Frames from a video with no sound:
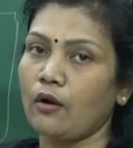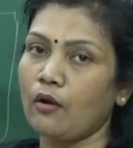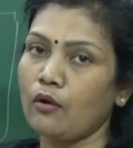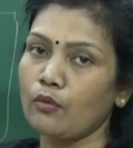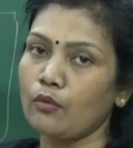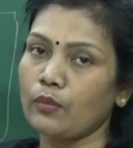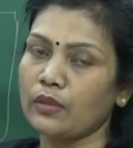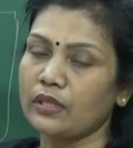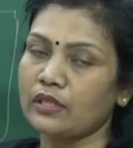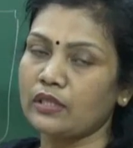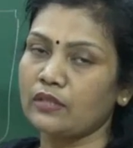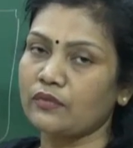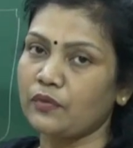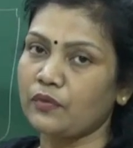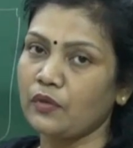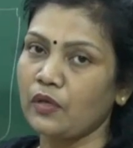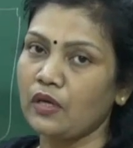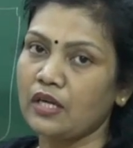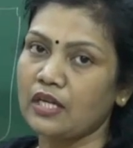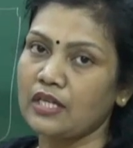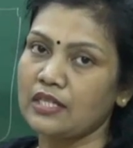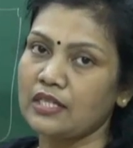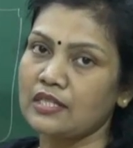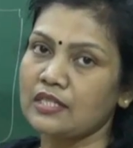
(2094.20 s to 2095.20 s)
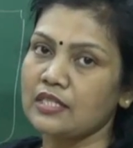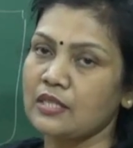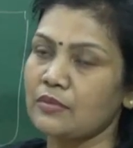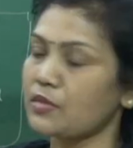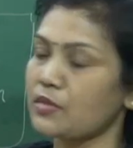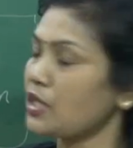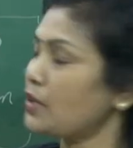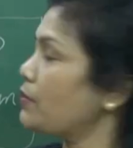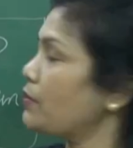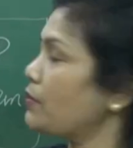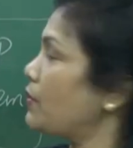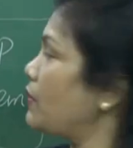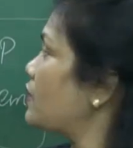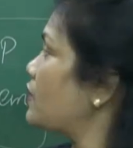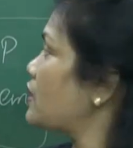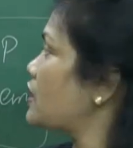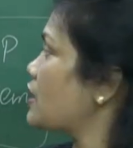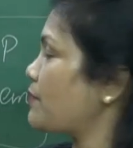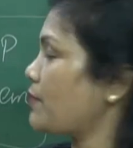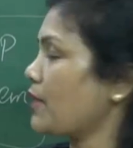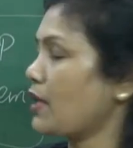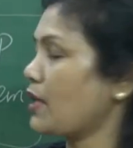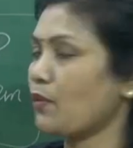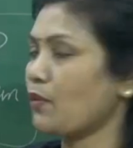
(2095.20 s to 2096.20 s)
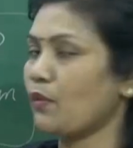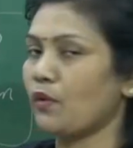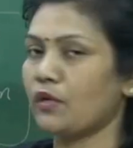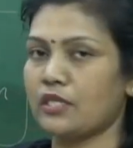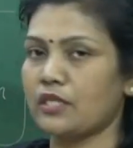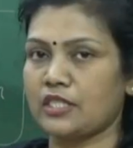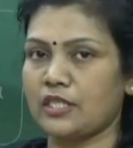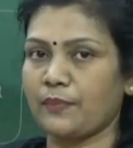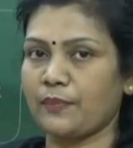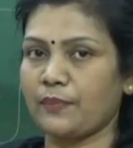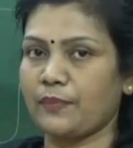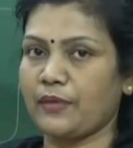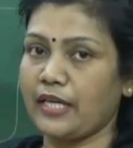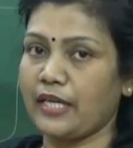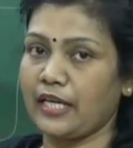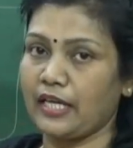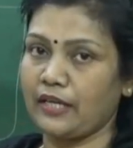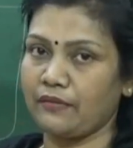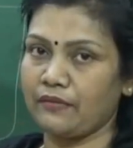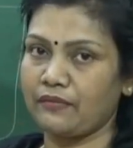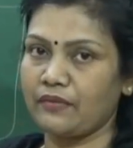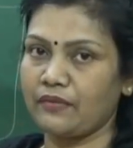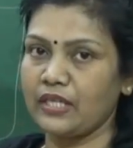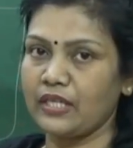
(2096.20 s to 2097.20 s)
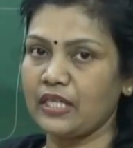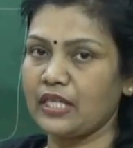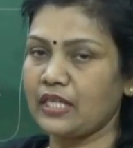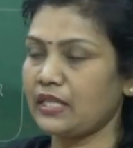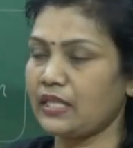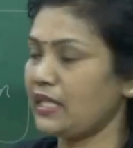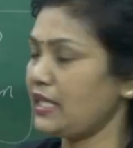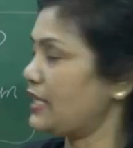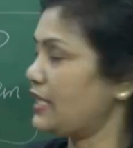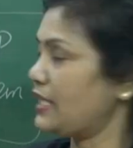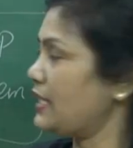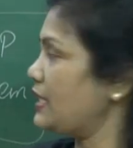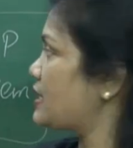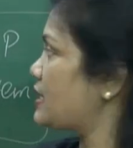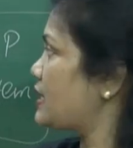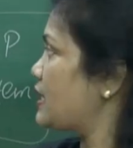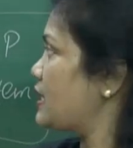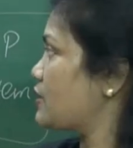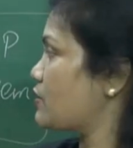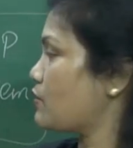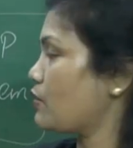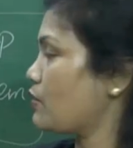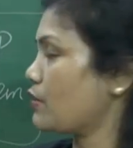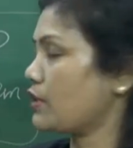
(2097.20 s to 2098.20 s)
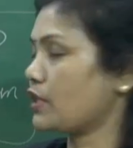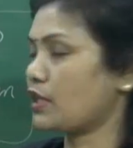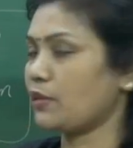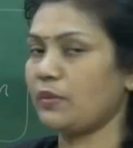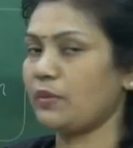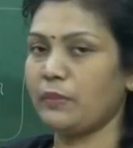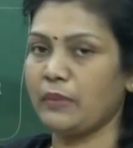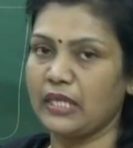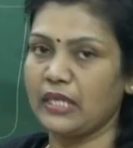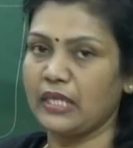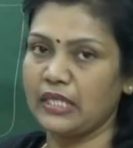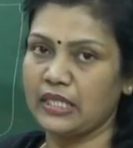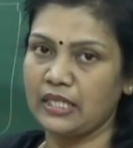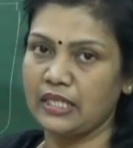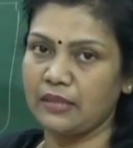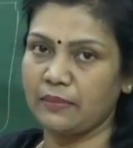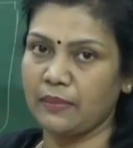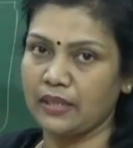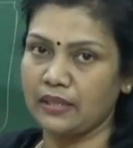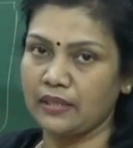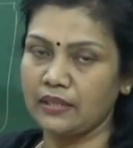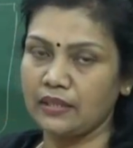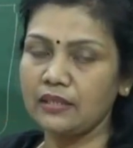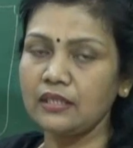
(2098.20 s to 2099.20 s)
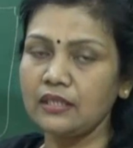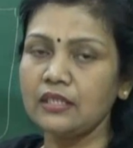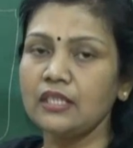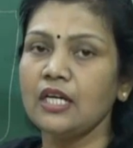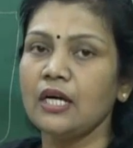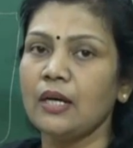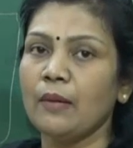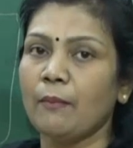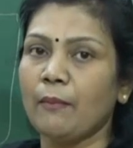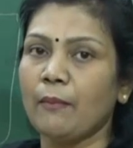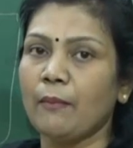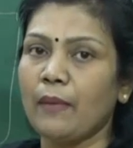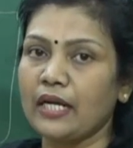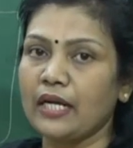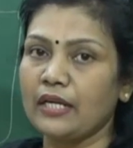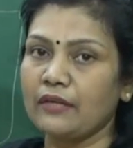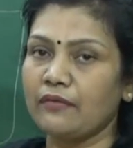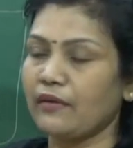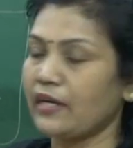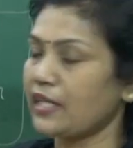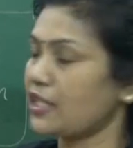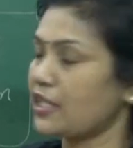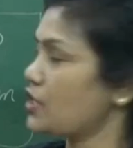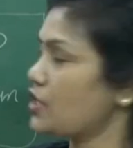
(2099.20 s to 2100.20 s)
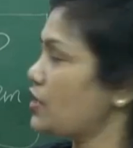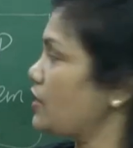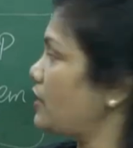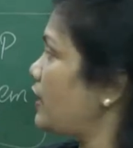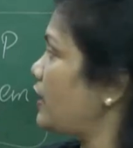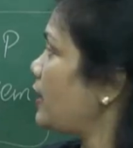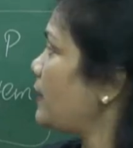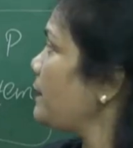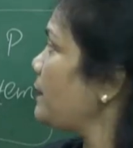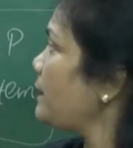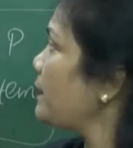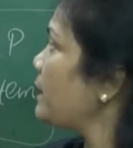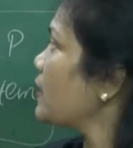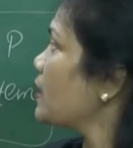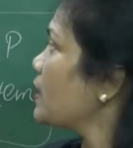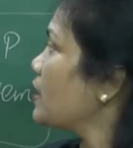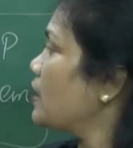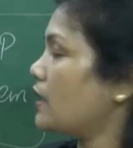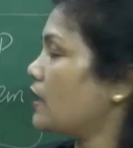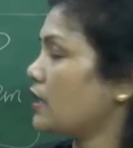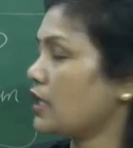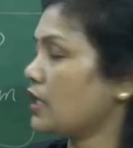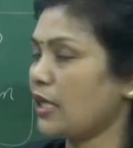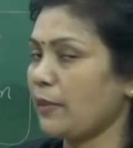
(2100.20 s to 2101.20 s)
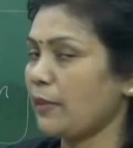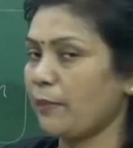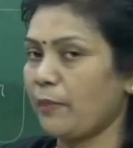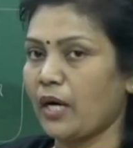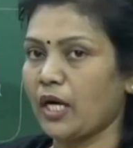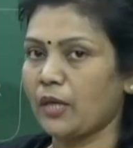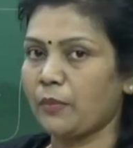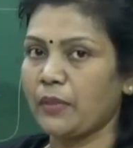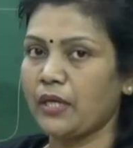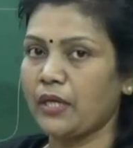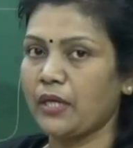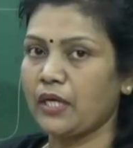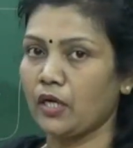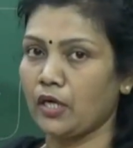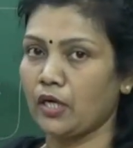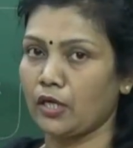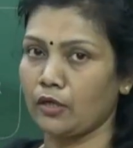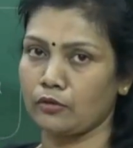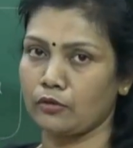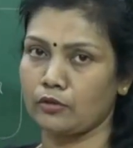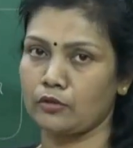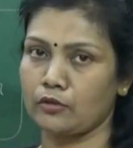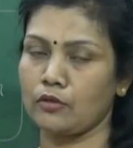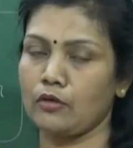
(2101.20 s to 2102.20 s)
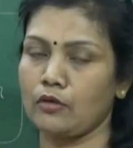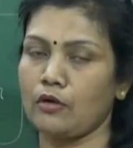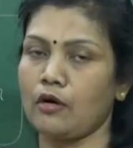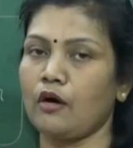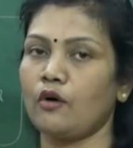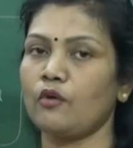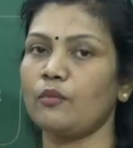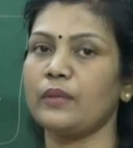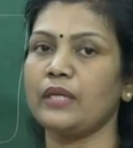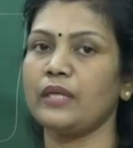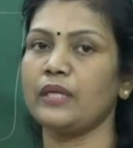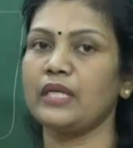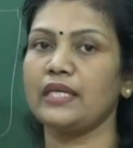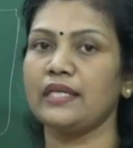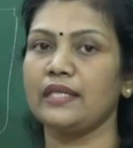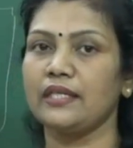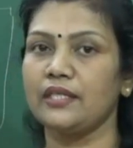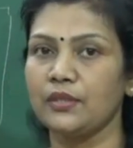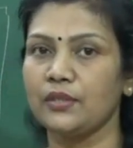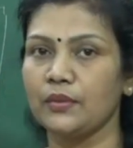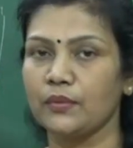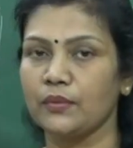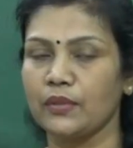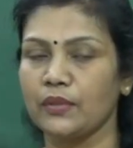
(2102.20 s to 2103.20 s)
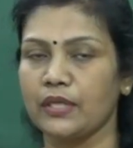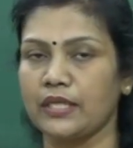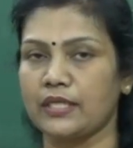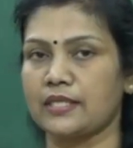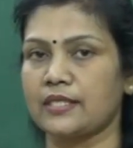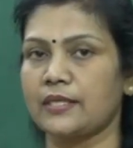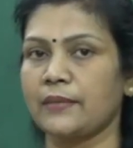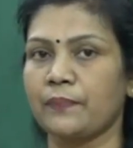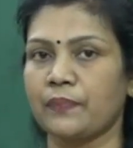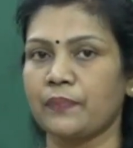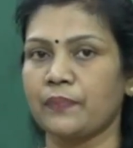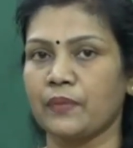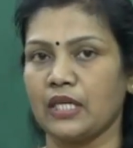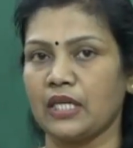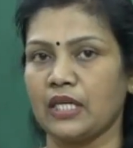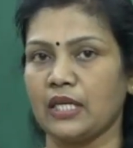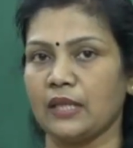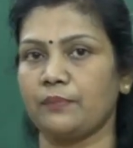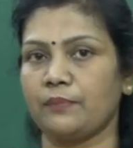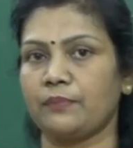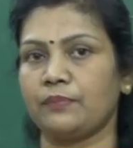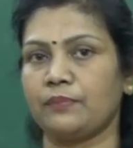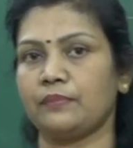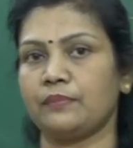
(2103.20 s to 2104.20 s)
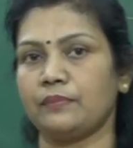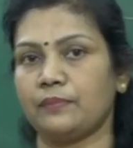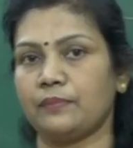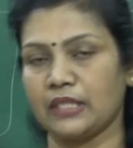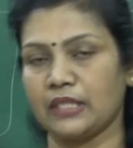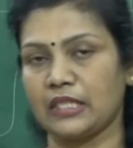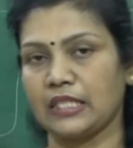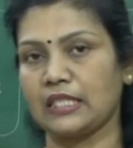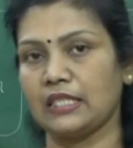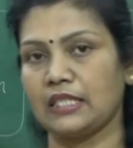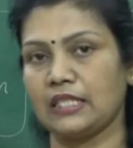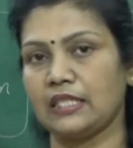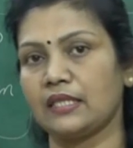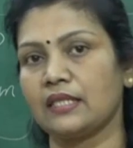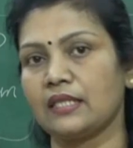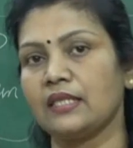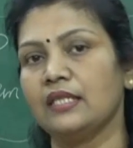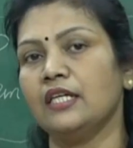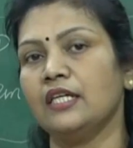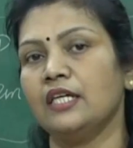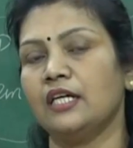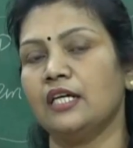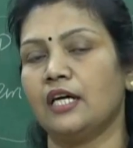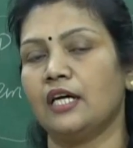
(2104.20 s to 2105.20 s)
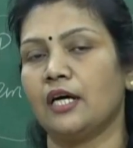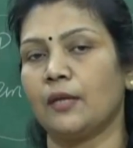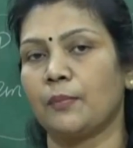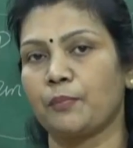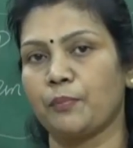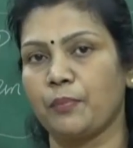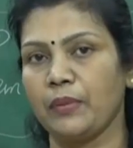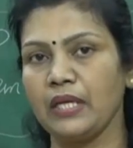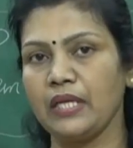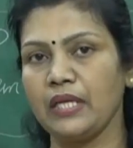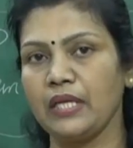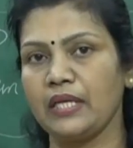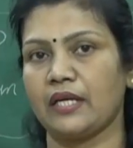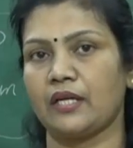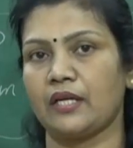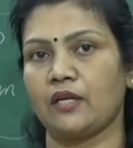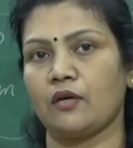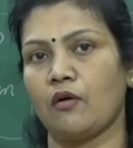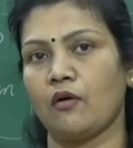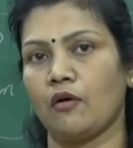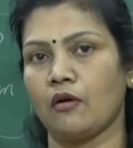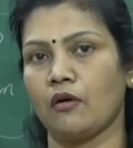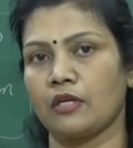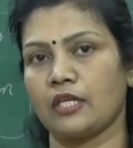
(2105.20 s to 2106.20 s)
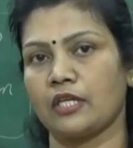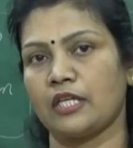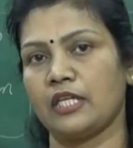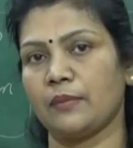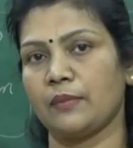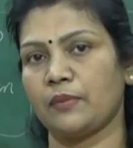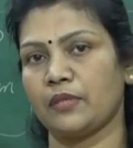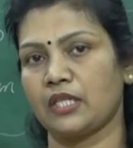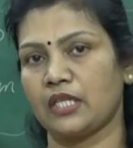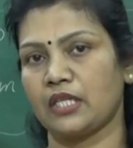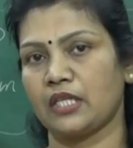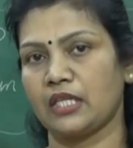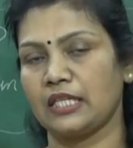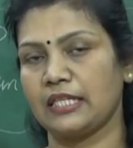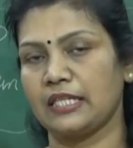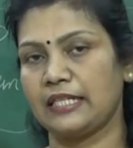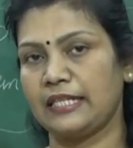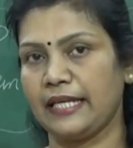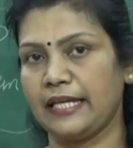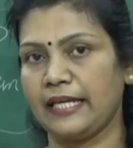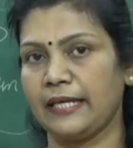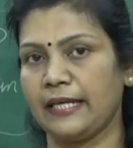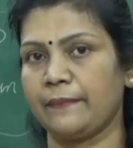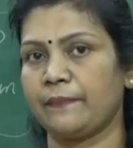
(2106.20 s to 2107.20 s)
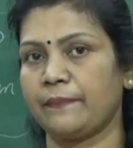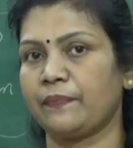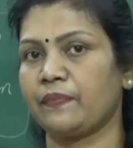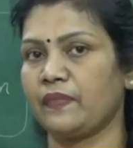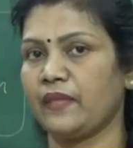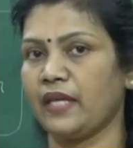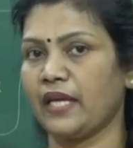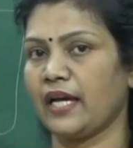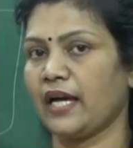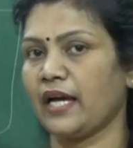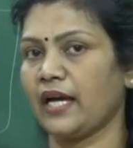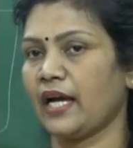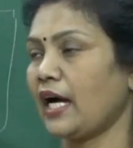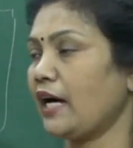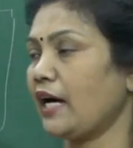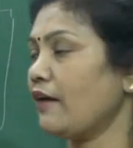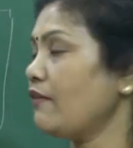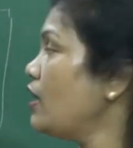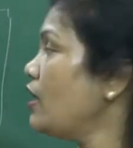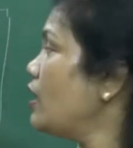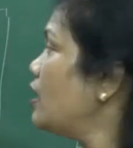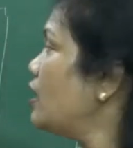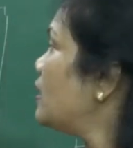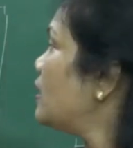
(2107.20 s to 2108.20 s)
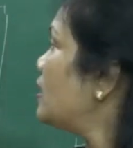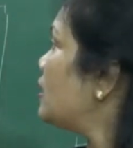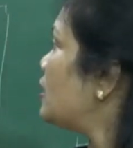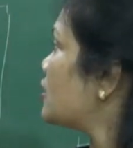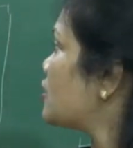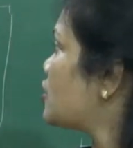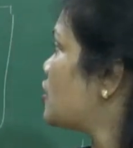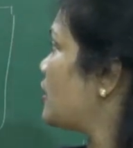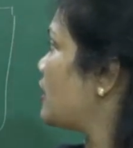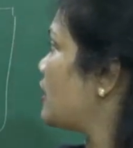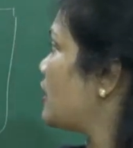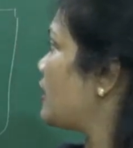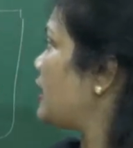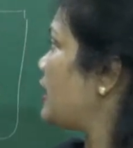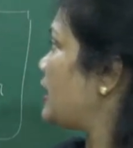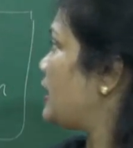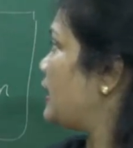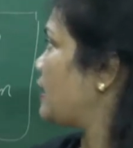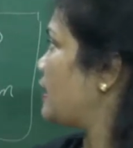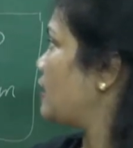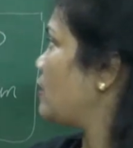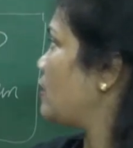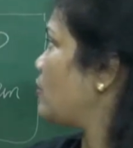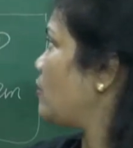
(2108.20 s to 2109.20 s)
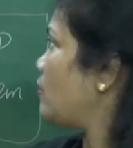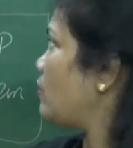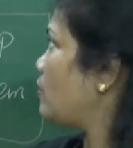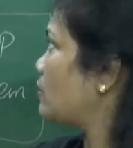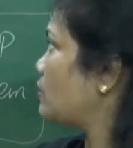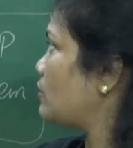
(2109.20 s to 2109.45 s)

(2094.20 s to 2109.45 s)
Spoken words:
along with the fuel consumption, power supply, water supply, every details is going to be maintained by the manufacturing department, and also how many units in a particular period or in a particular day they have generated.